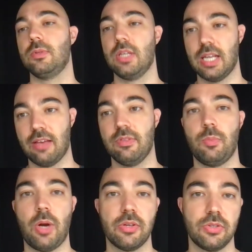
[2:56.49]
You can have the
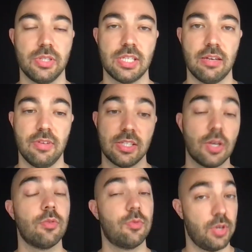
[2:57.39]
browser inside VS
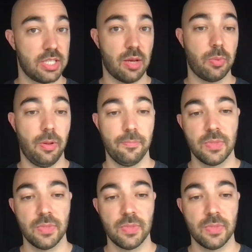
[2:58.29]
Code, for example.